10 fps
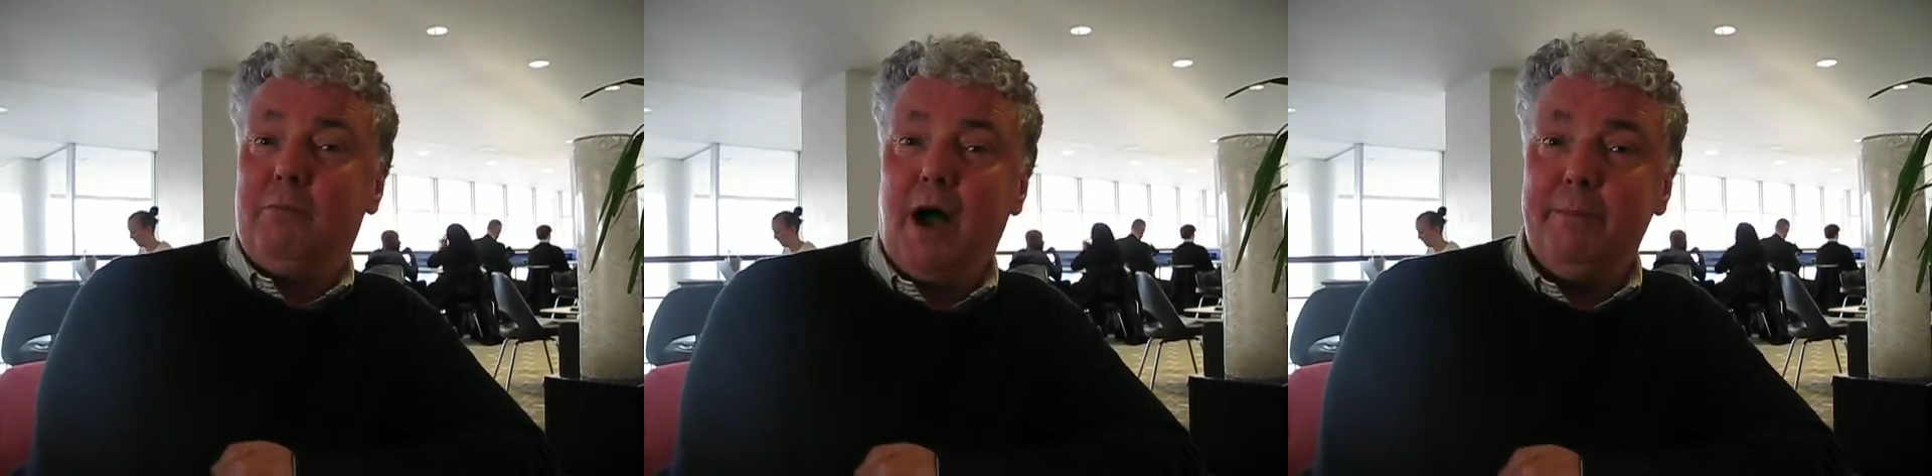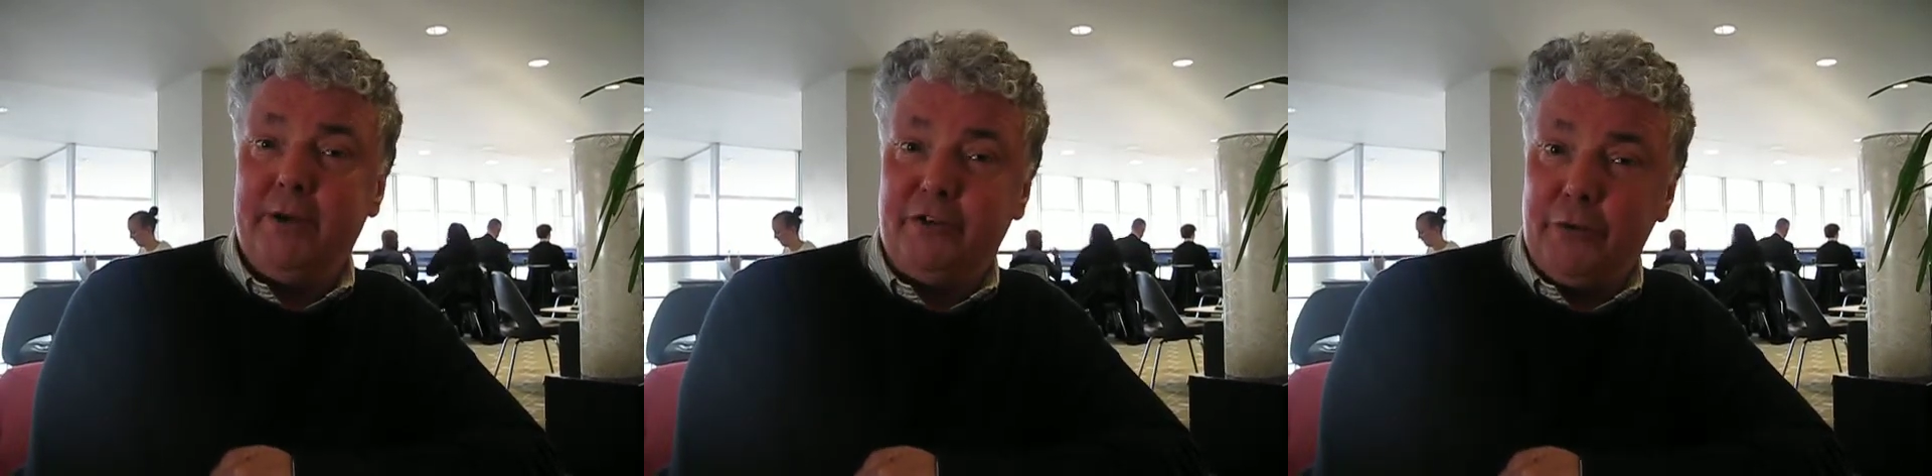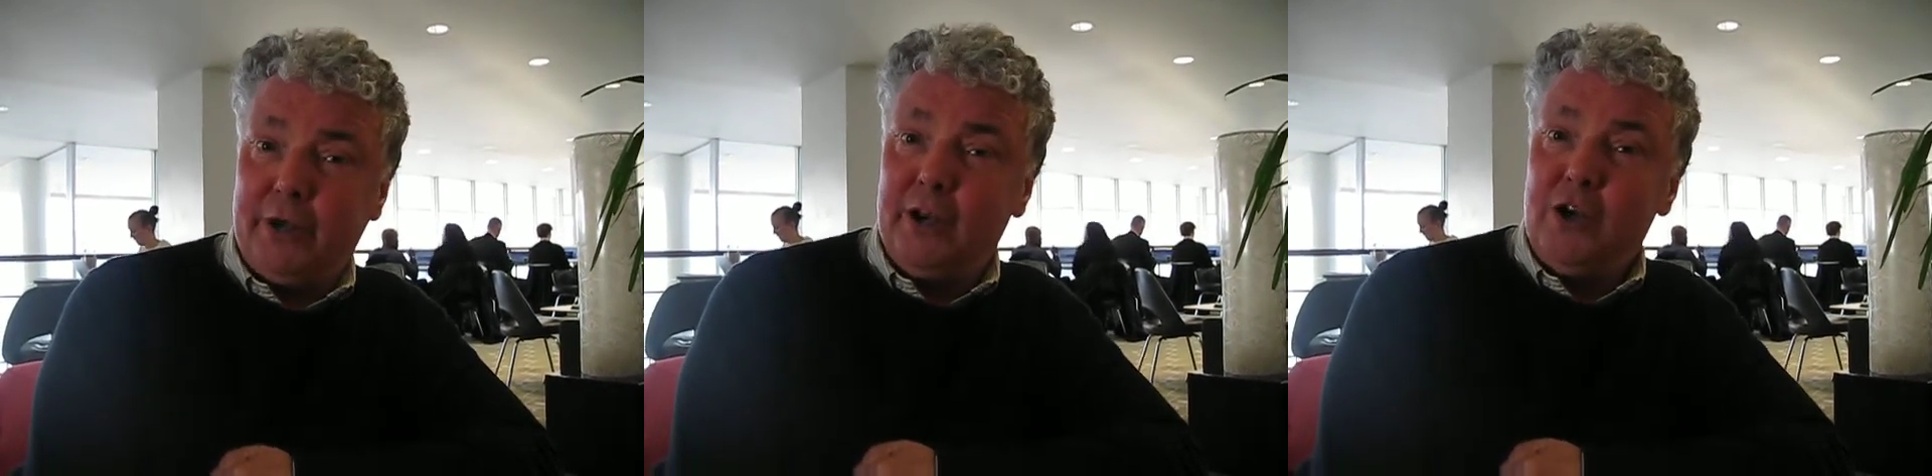might be
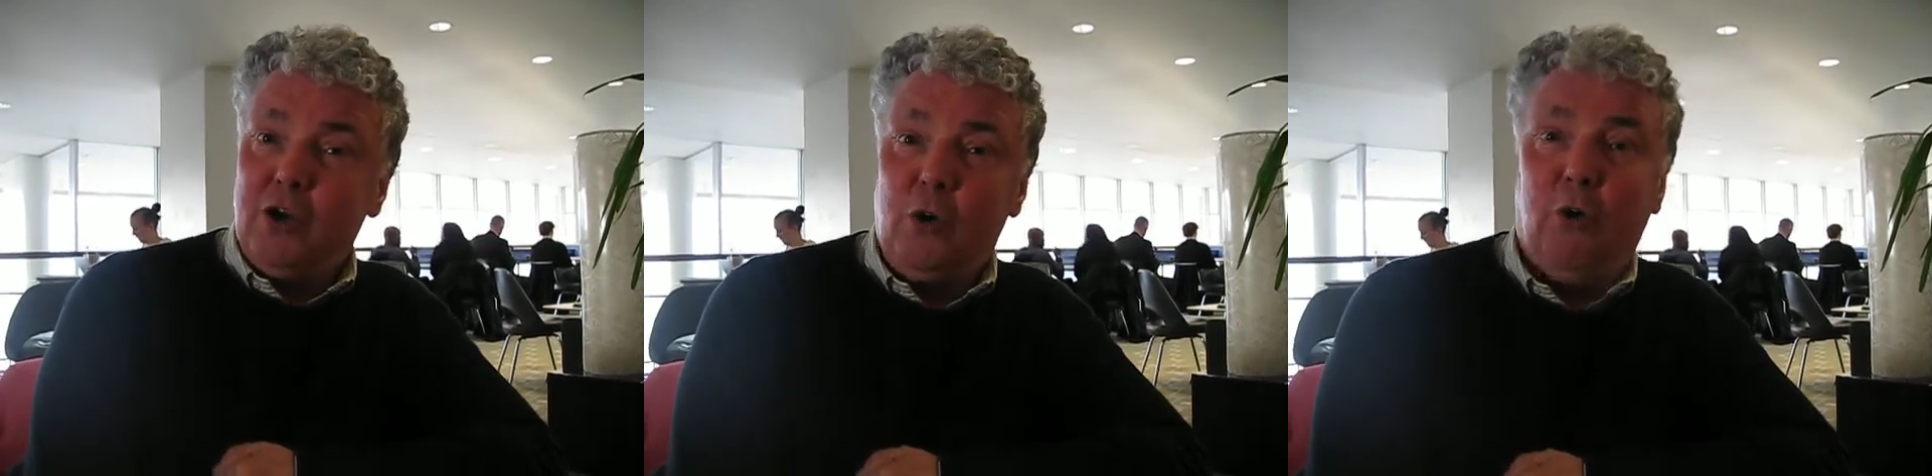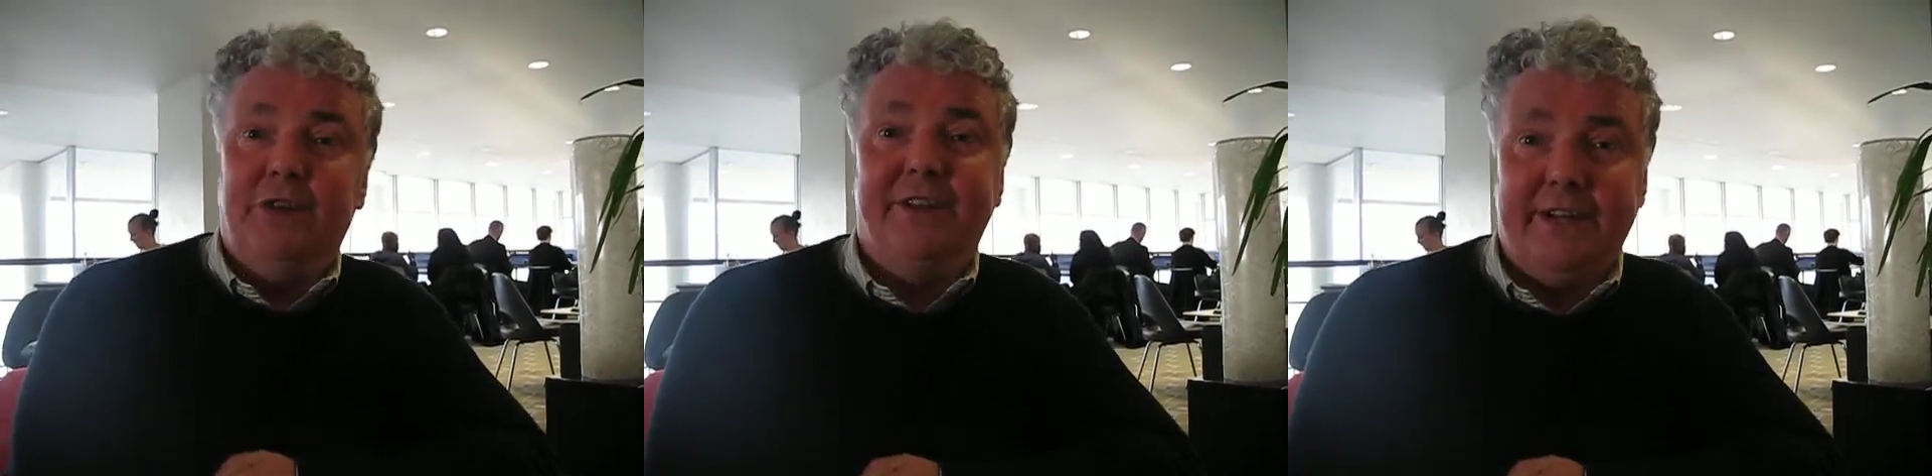doing audience